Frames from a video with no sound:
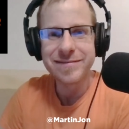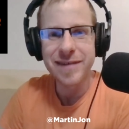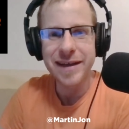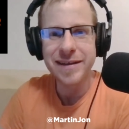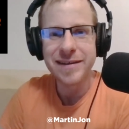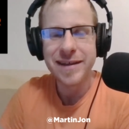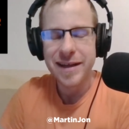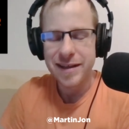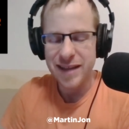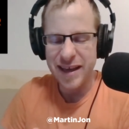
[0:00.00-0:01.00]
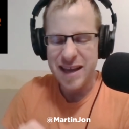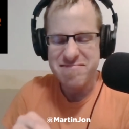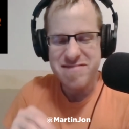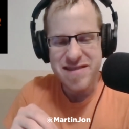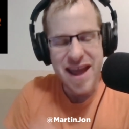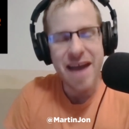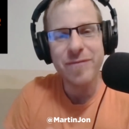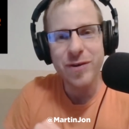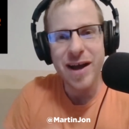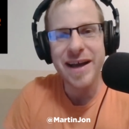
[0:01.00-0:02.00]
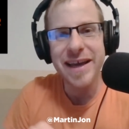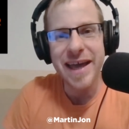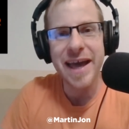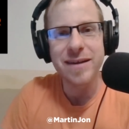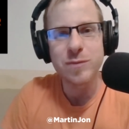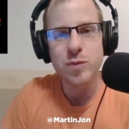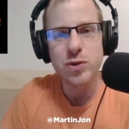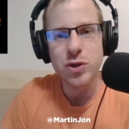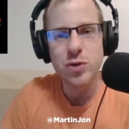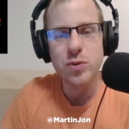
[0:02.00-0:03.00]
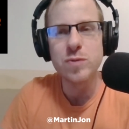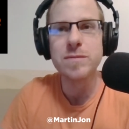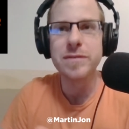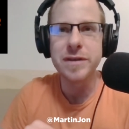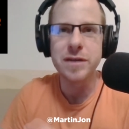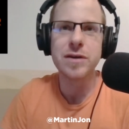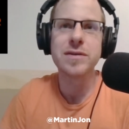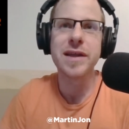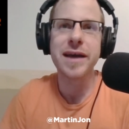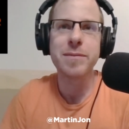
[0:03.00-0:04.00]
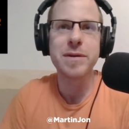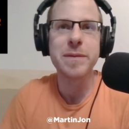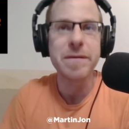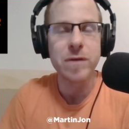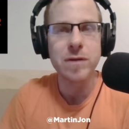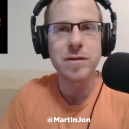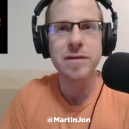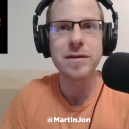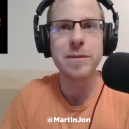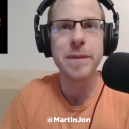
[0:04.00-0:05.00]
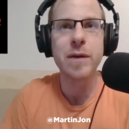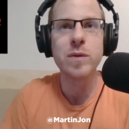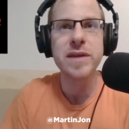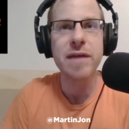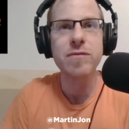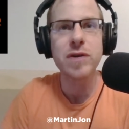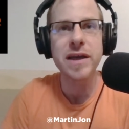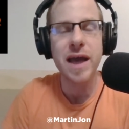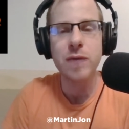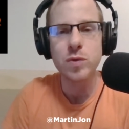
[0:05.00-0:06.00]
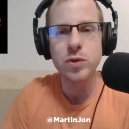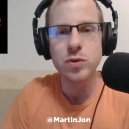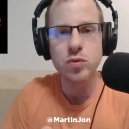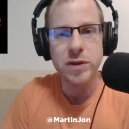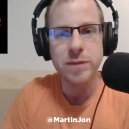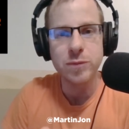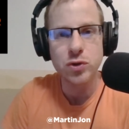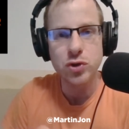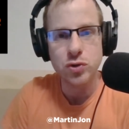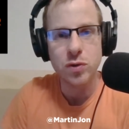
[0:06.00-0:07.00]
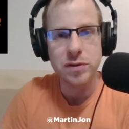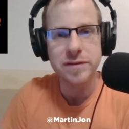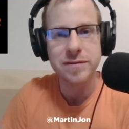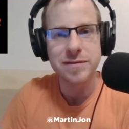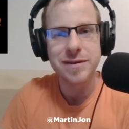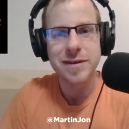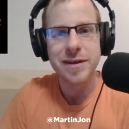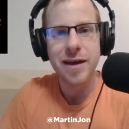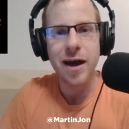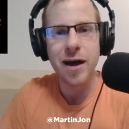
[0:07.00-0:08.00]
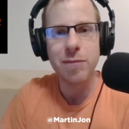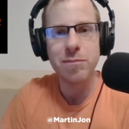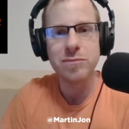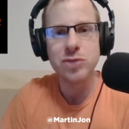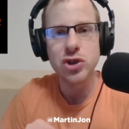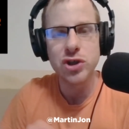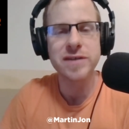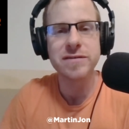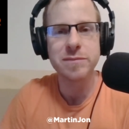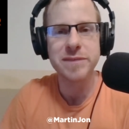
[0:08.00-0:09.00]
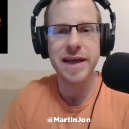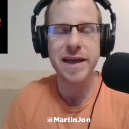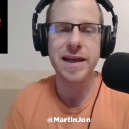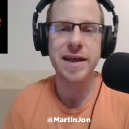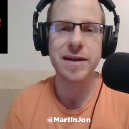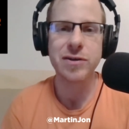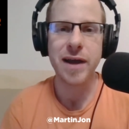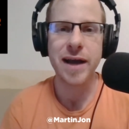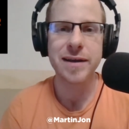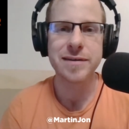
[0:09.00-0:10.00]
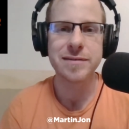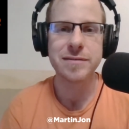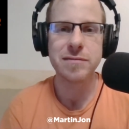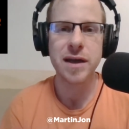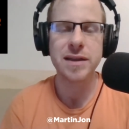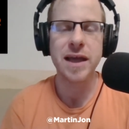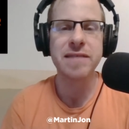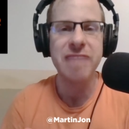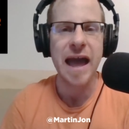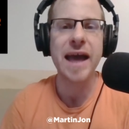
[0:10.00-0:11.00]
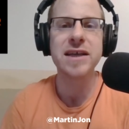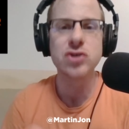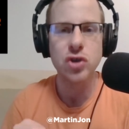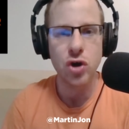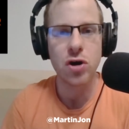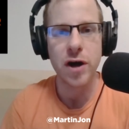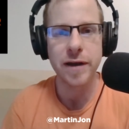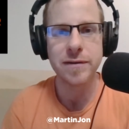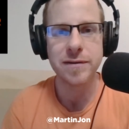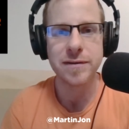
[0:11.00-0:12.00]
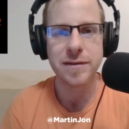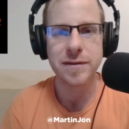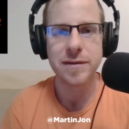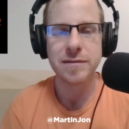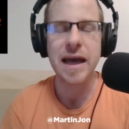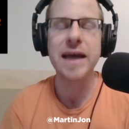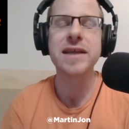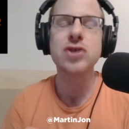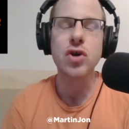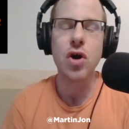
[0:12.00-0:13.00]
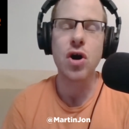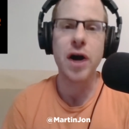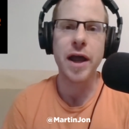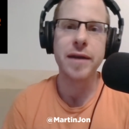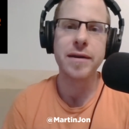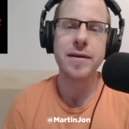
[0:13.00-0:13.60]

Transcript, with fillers: right? Like, never again will you, like, I'm going to be vulgar a little bit. Never again will you cream your shorts just from taking a hit of crack, right? Like, that is gone. That is gone.